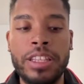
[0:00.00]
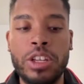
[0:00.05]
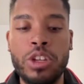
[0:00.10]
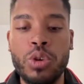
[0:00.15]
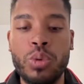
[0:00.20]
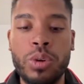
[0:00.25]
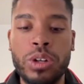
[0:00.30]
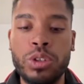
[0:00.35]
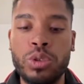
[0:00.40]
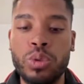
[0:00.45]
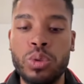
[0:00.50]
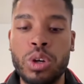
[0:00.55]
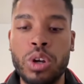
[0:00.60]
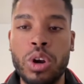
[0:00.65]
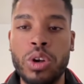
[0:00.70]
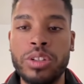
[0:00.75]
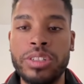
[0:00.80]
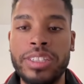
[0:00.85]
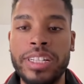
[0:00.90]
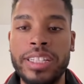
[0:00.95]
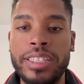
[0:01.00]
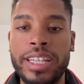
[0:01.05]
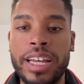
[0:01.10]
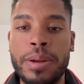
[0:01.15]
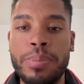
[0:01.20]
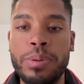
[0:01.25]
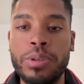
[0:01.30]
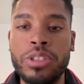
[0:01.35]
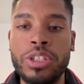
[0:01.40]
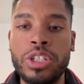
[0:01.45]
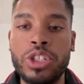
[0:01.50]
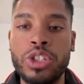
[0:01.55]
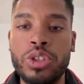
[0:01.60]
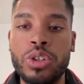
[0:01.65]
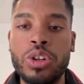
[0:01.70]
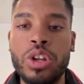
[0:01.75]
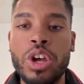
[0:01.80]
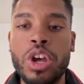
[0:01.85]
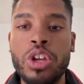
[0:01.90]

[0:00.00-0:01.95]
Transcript: you want to close the entire position,